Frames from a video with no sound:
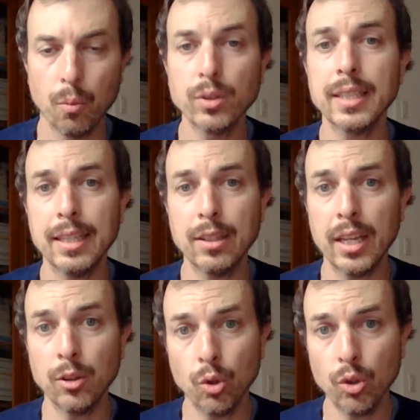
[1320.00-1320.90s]
mostly in,
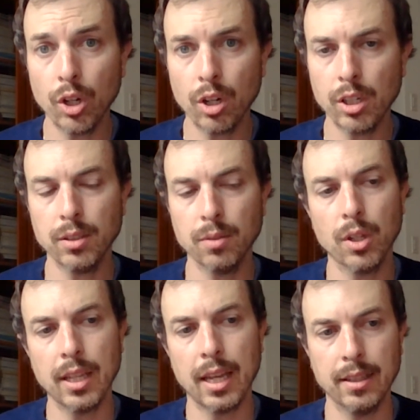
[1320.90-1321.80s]
into the cars,
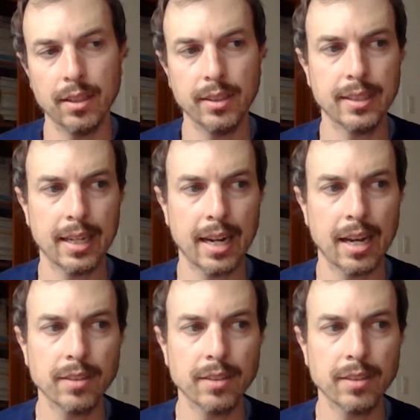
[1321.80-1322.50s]
not the design